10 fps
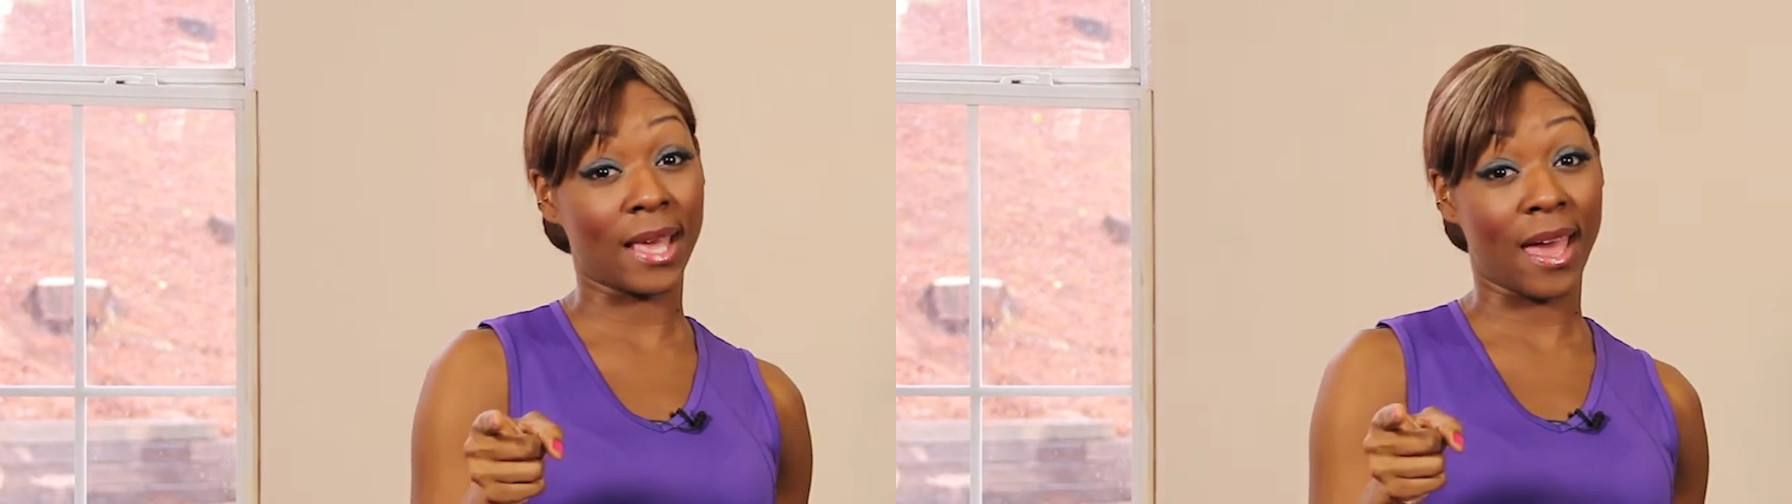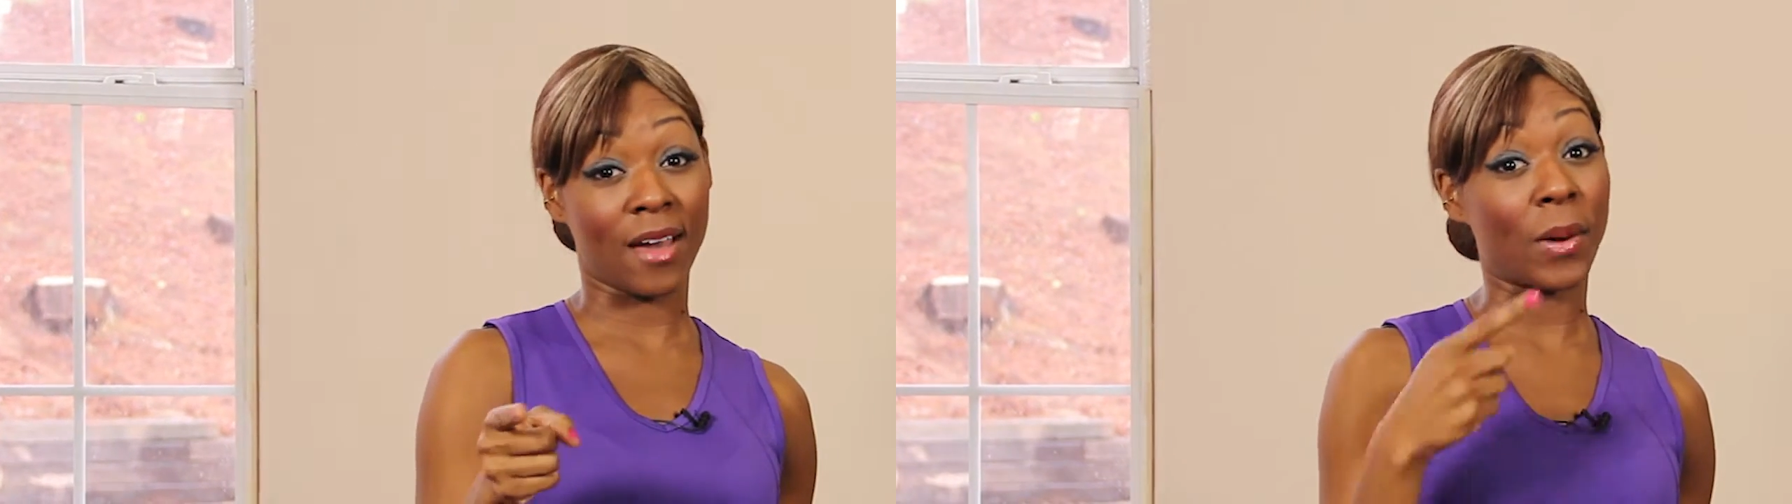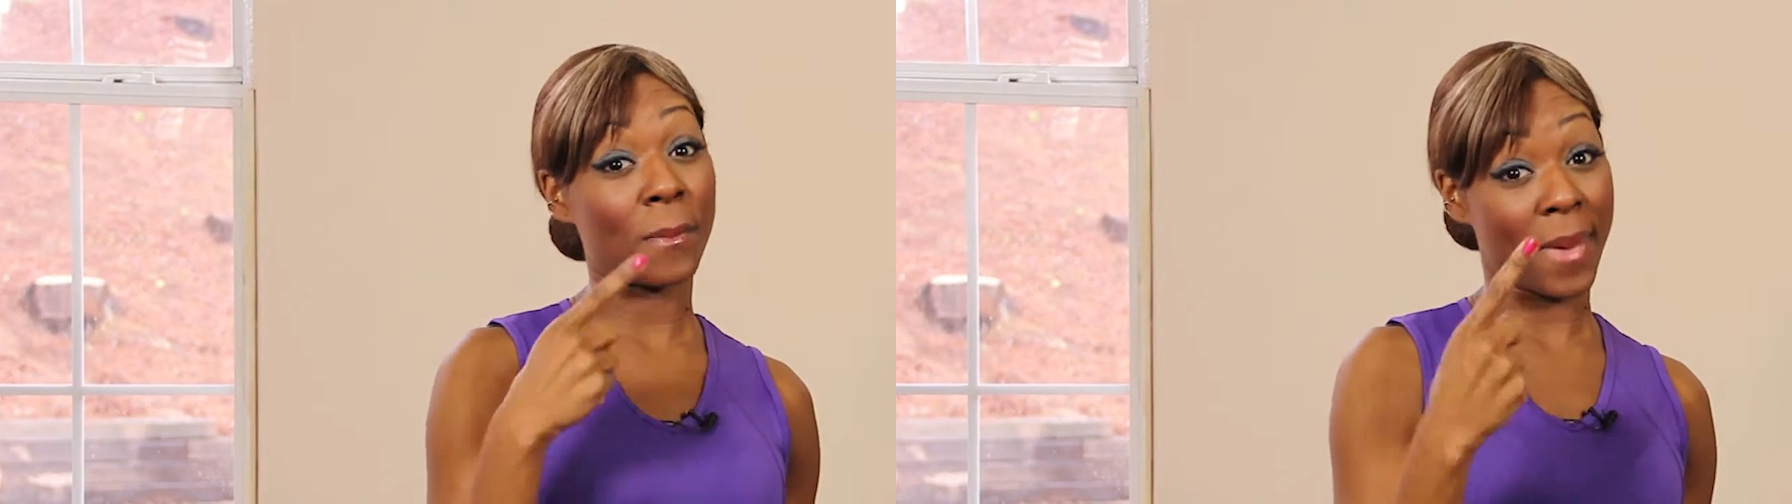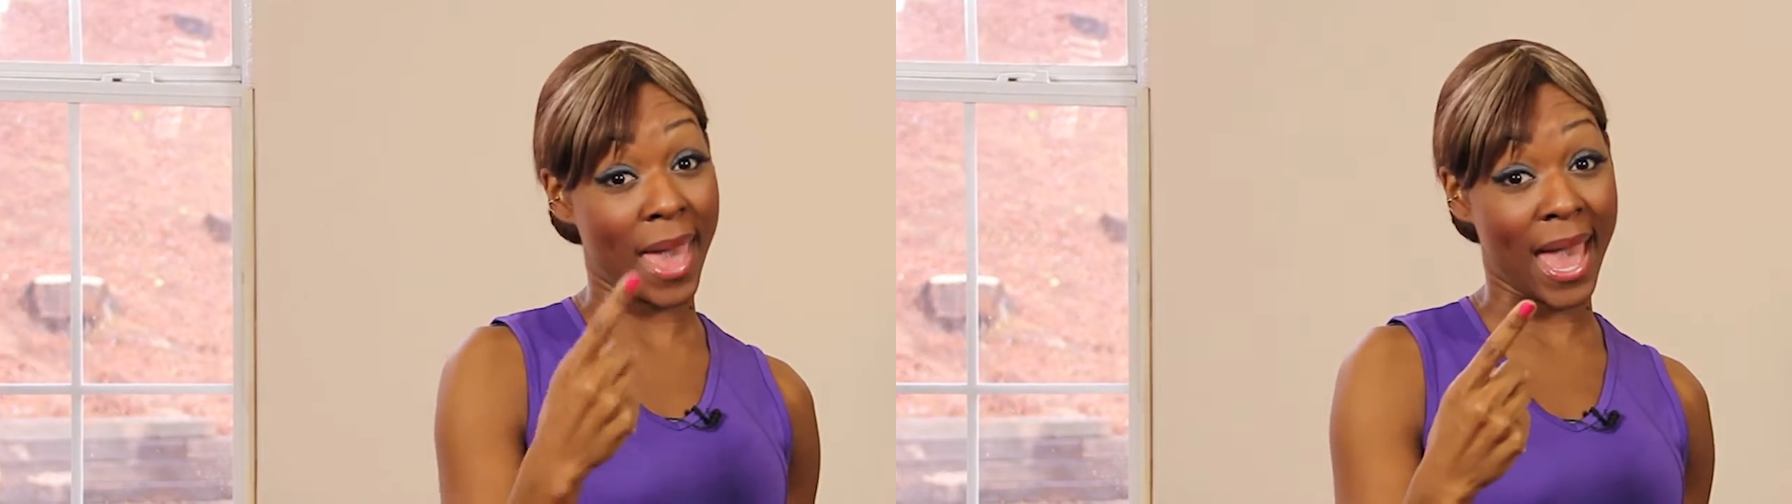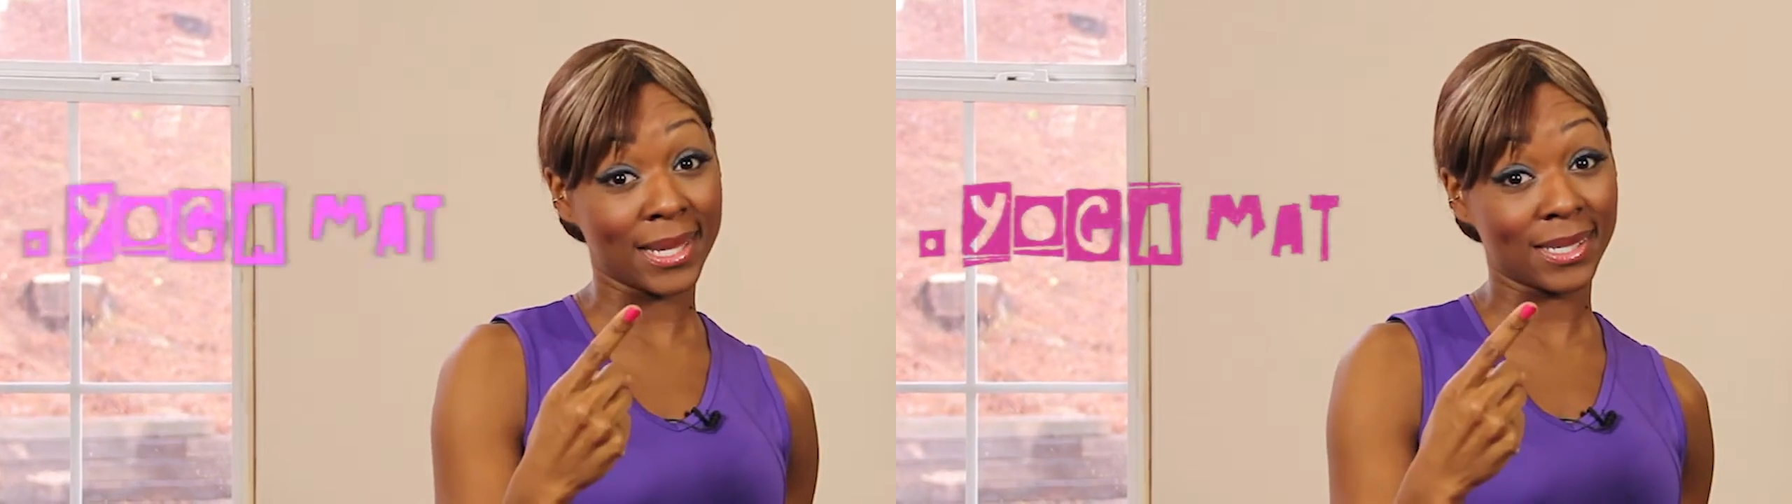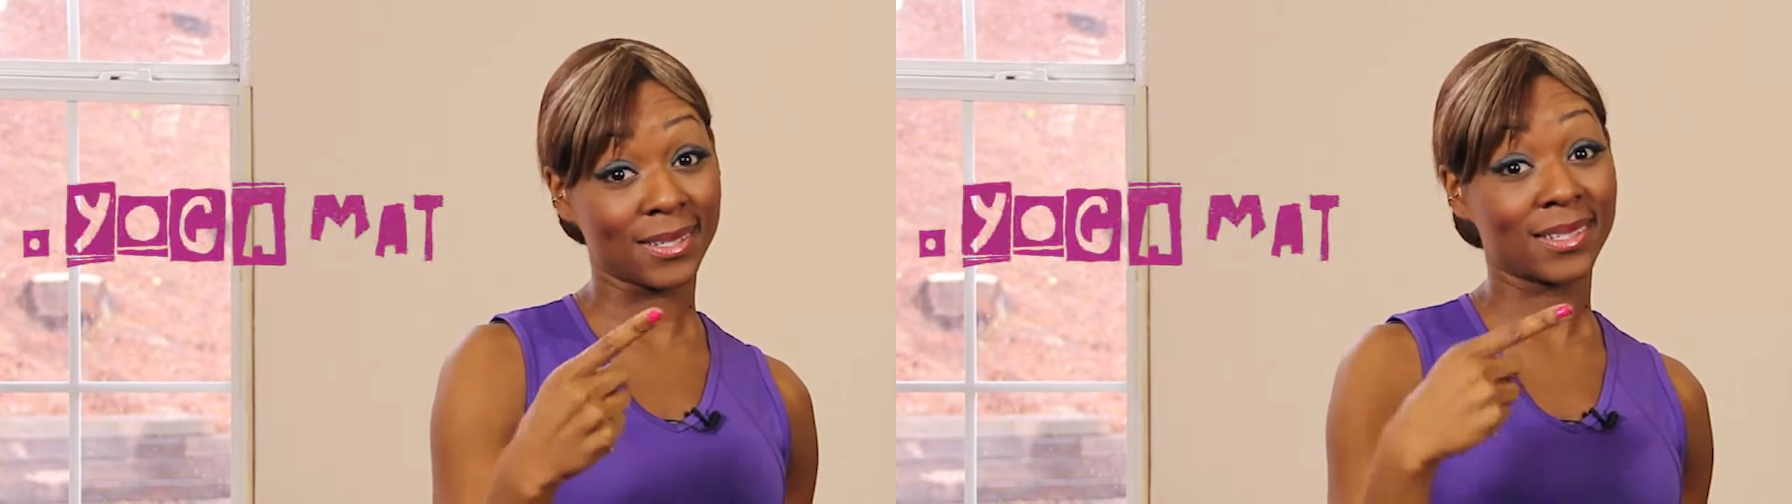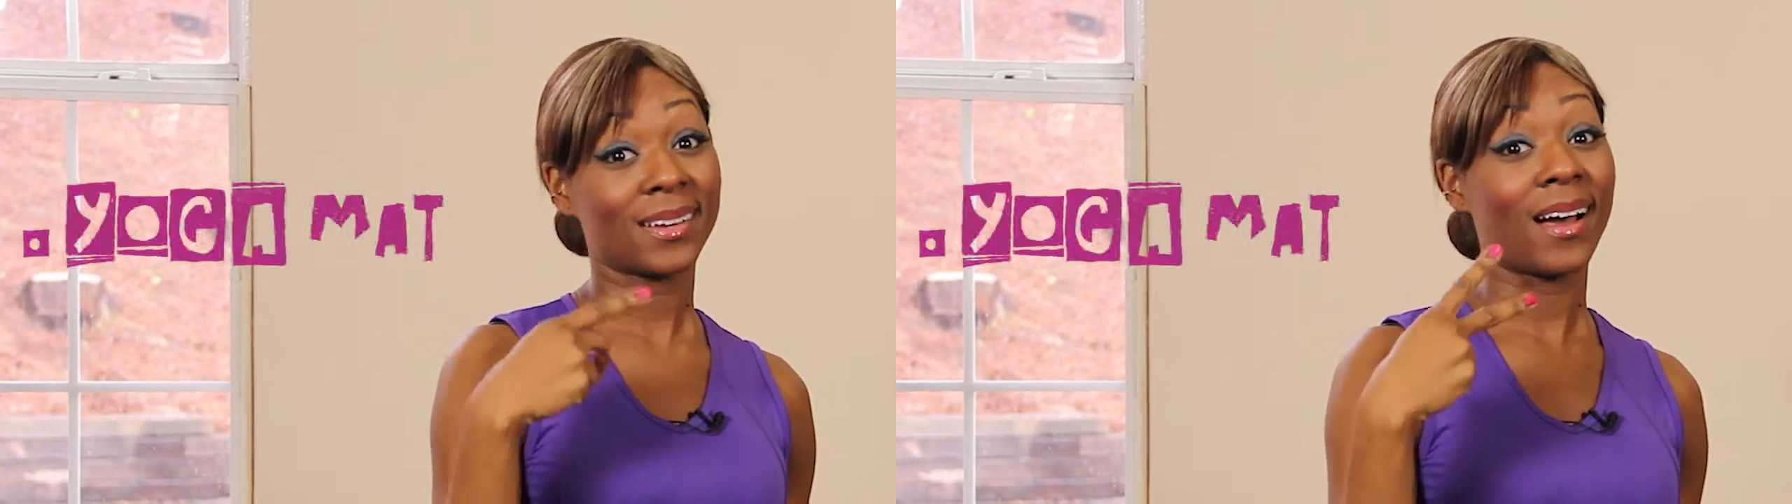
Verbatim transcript: have a mat,